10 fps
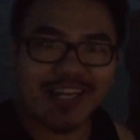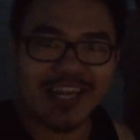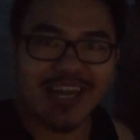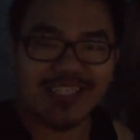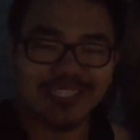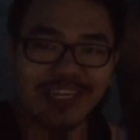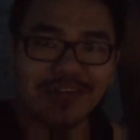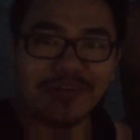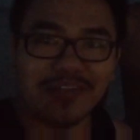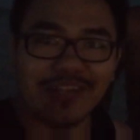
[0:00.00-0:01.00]
Yeah, still
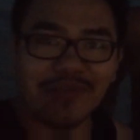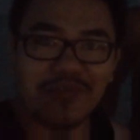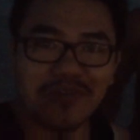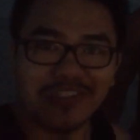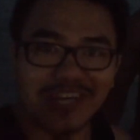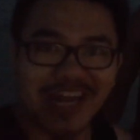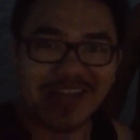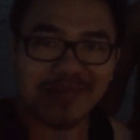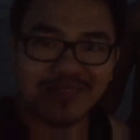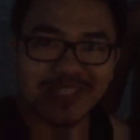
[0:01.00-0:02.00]
with Librung
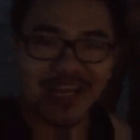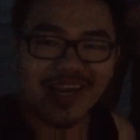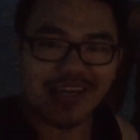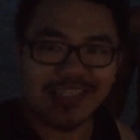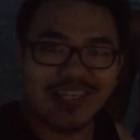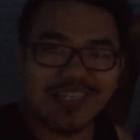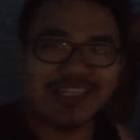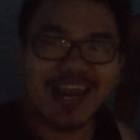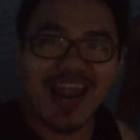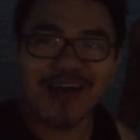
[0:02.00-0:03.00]
James. He's in
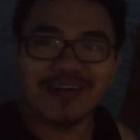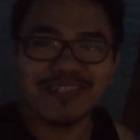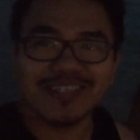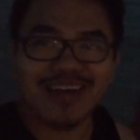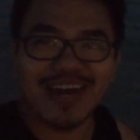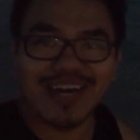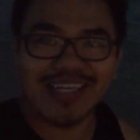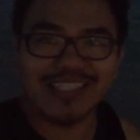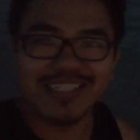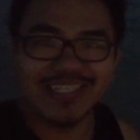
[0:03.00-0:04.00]
the house, right.